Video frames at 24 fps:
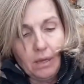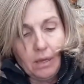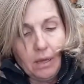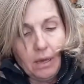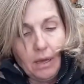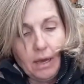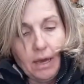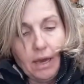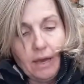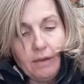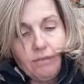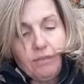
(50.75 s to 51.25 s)

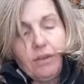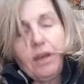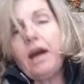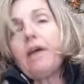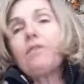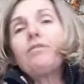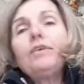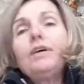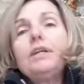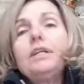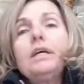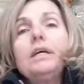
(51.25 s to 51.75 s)
I've
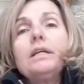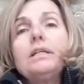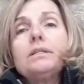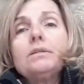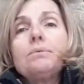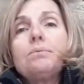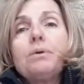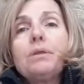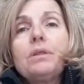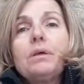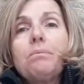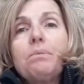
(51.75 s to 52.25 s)
covered it
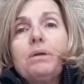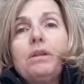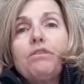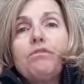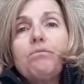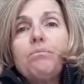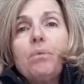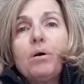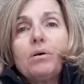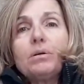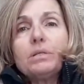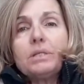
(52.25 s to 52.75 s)
with a bit of
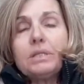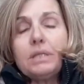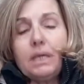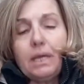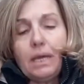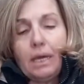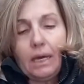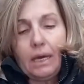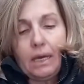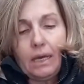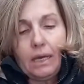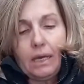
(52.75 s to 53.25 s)
moss
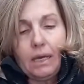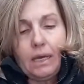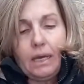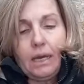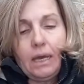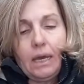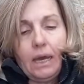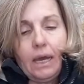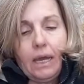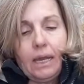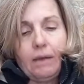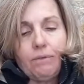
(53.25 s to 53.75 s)
here
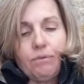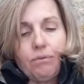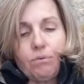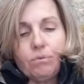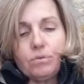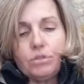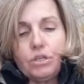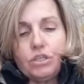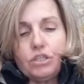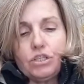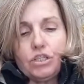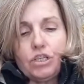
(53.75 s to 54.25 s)
and I've
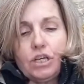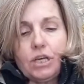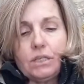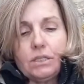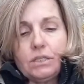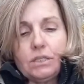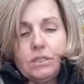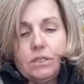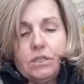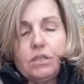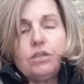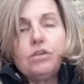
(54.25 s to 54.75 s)
also
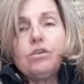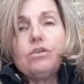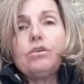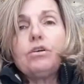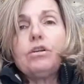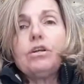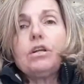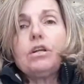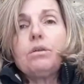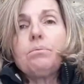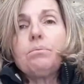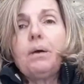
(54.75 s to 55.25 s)
just secured
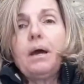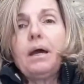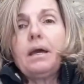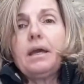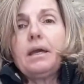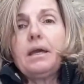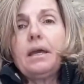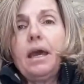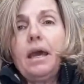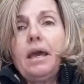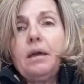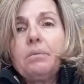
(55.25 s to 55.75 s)
it by a
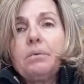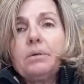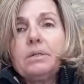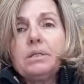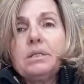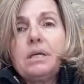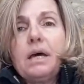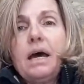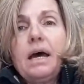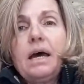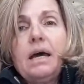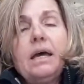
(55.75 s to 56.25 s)
cable
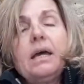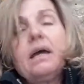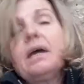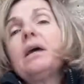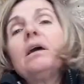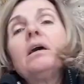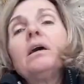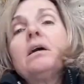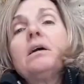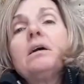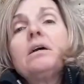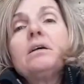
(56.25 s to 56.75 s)
tie.
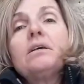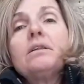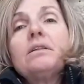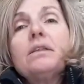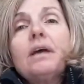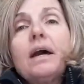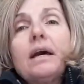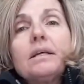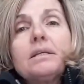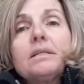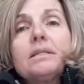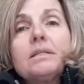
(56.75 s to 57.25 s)

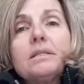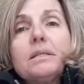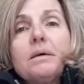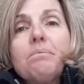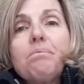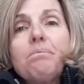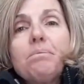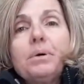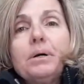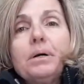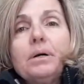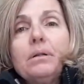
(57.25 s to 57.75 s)
That's
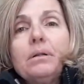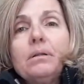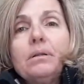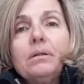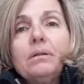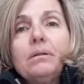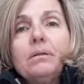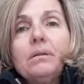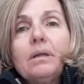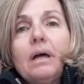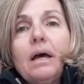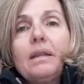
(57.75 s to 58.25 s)
simple,
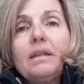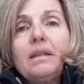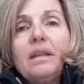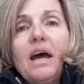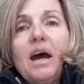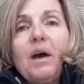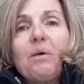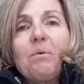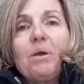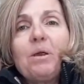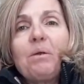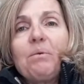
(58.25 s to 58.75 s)
and
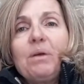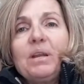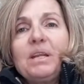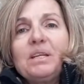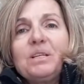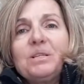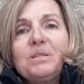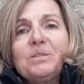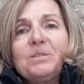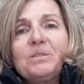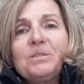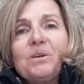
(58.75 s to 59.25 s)
now we're ready
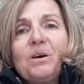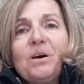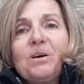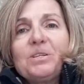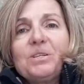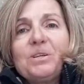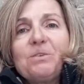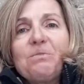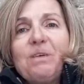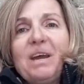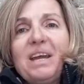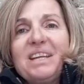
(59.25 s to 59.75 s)
to start
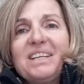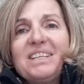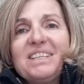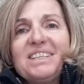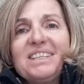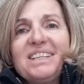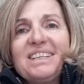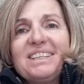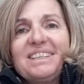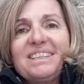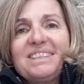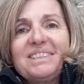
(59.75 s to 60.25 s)

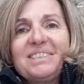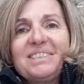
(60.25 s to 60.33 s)
arranging.